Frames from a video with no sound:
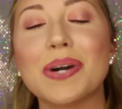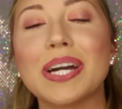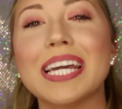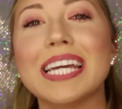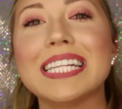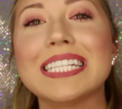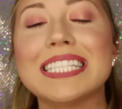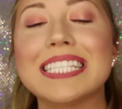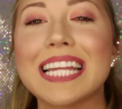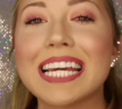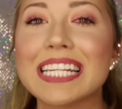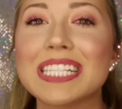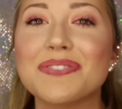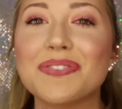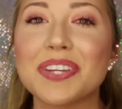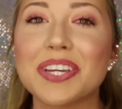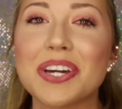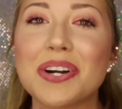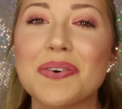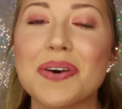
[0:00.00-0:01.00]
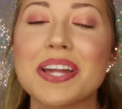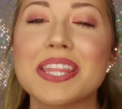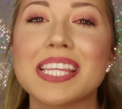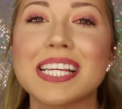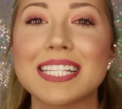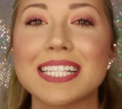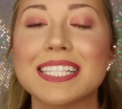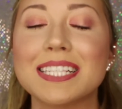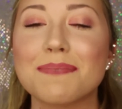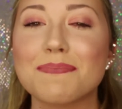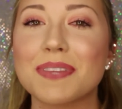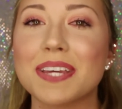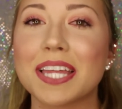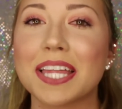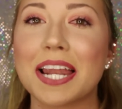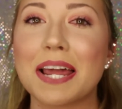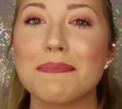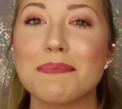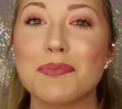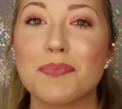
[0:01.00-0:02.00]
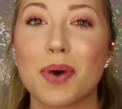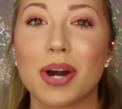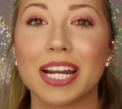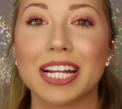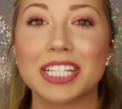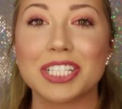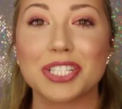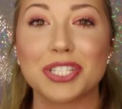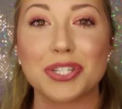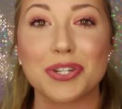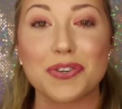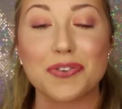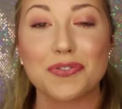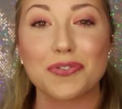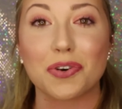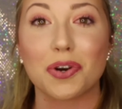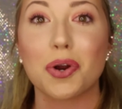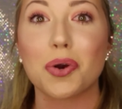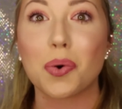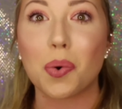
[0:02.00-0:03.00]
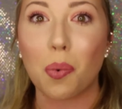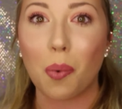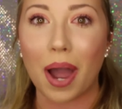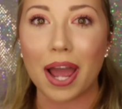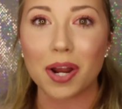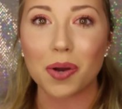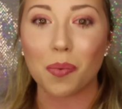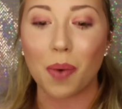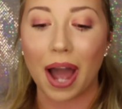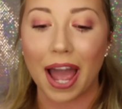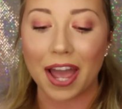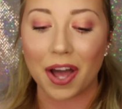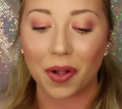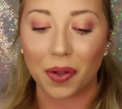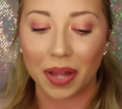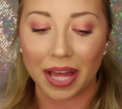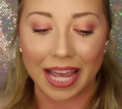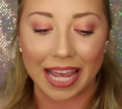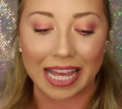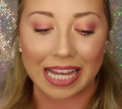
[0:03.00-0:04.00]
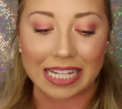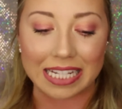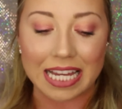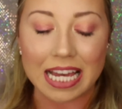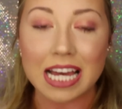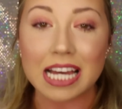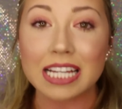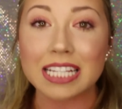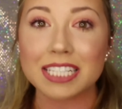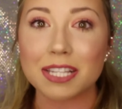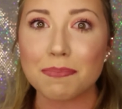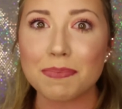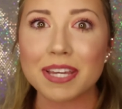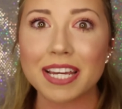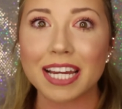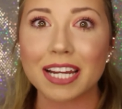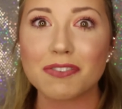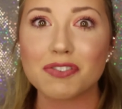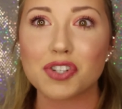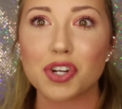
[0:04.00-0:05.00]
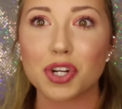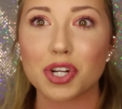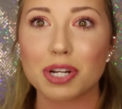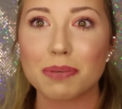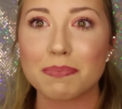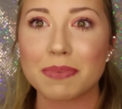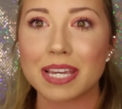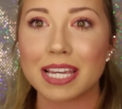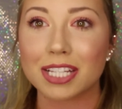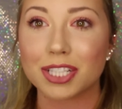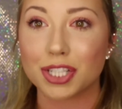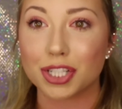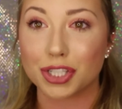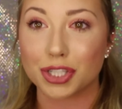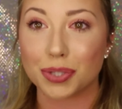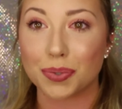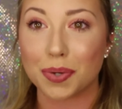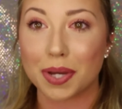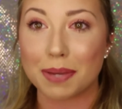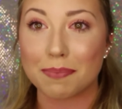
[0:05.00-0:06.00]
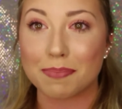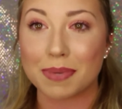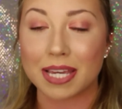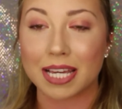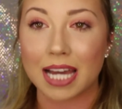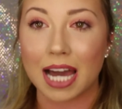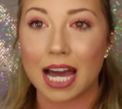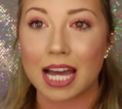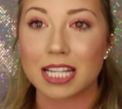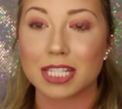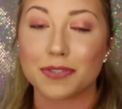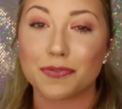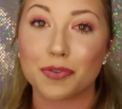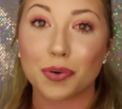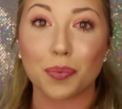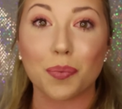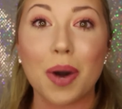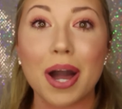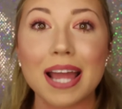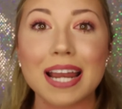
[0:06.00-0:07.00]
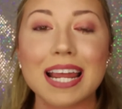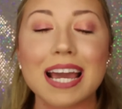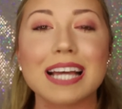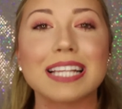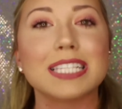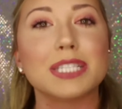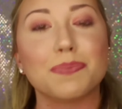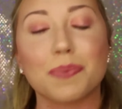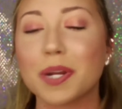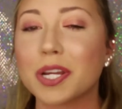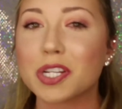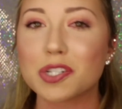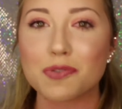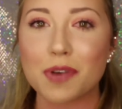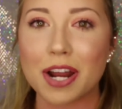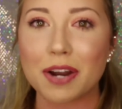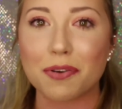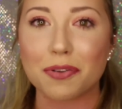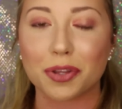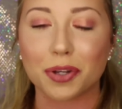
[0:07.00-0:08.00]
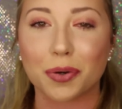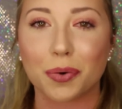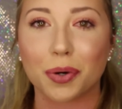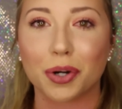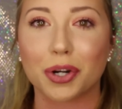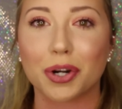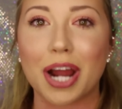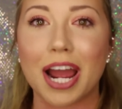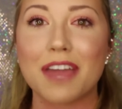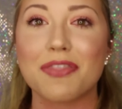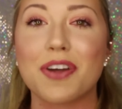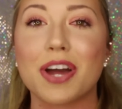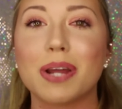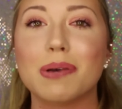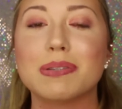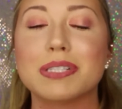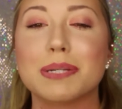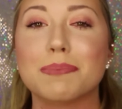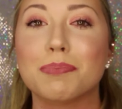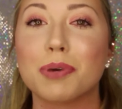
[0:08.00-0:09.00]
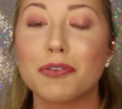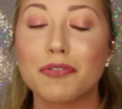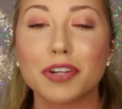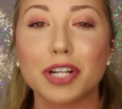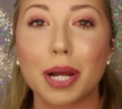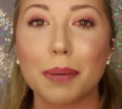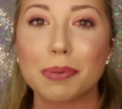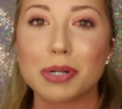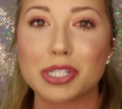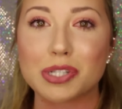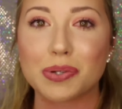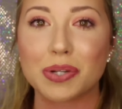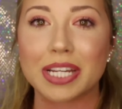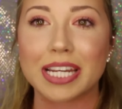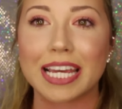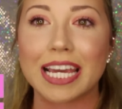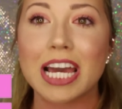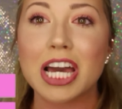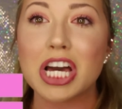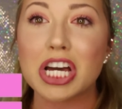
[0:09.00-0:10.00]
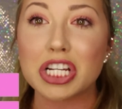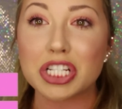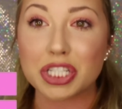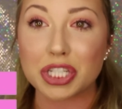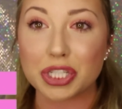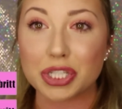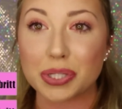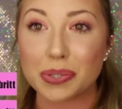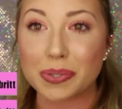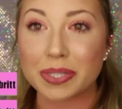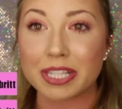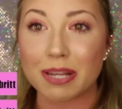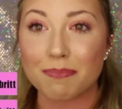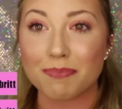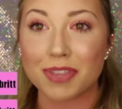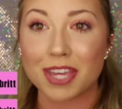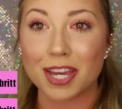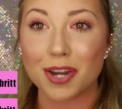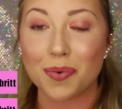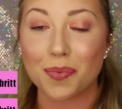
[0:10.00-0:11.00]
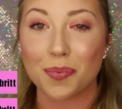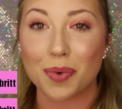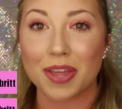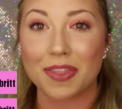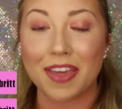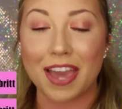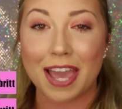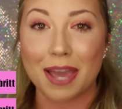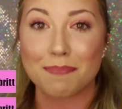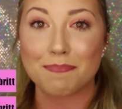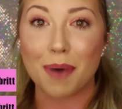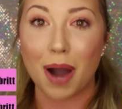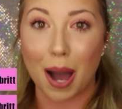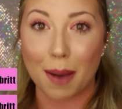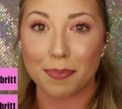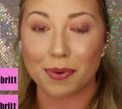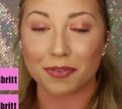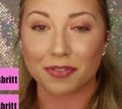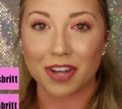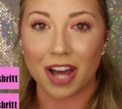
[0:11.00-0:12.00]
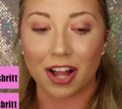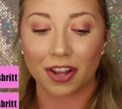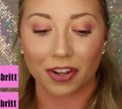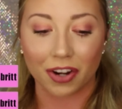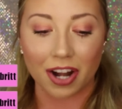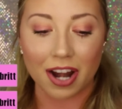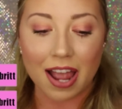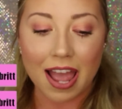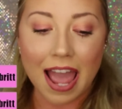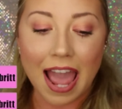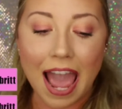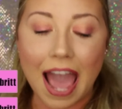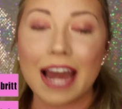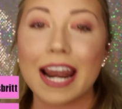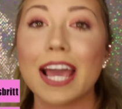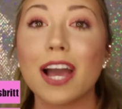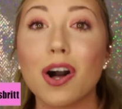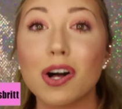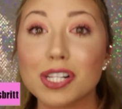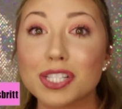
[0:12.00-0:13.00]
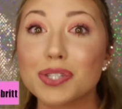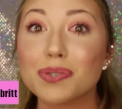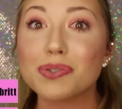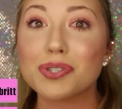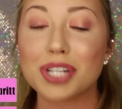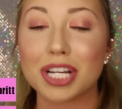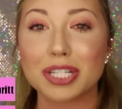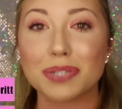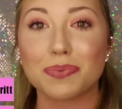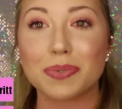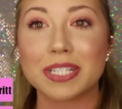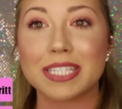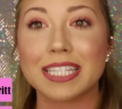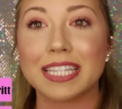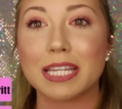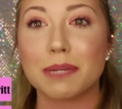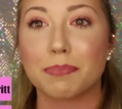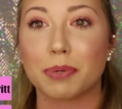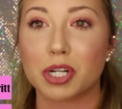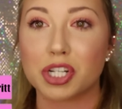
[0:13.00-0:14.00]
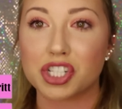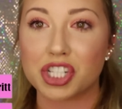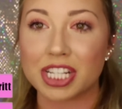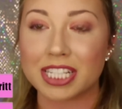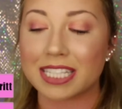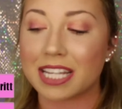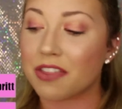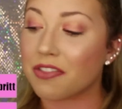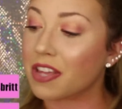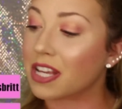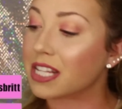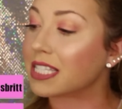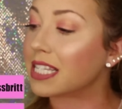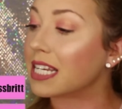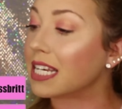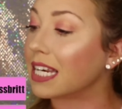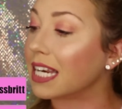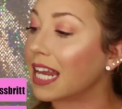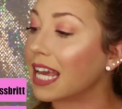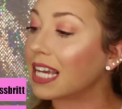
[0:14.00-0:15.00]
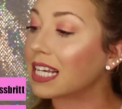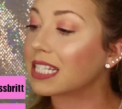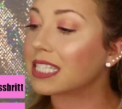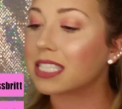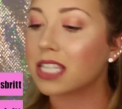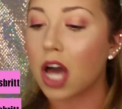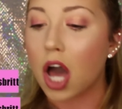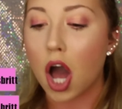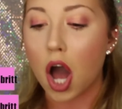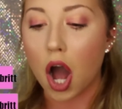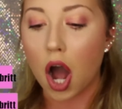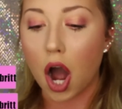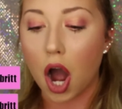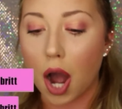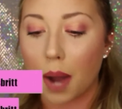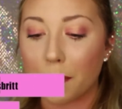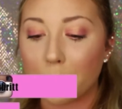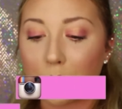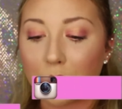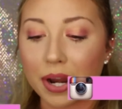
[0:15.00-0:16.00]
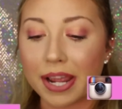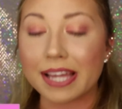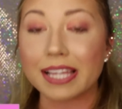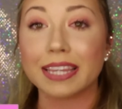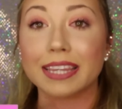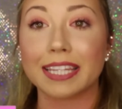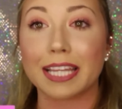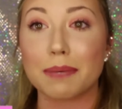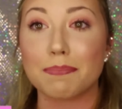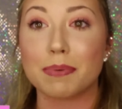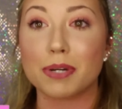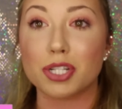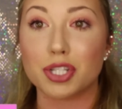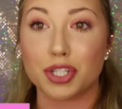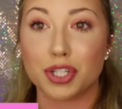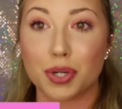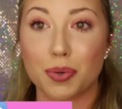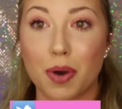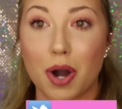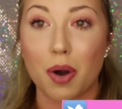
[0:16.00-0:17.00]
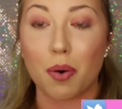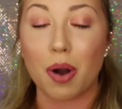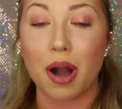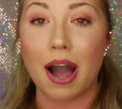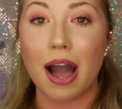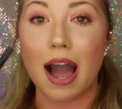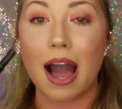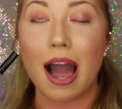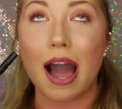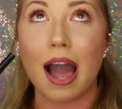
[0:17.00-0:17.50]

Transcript: In today's video, this is something that I've been wanting to do for quite a while, and something kind of triggered me to do it because, for one, spring is right around the corner. I thought it was a perfect opportunity to do something with a pop of color. And I also just recently purchased this NYX Ombre Lip Duo.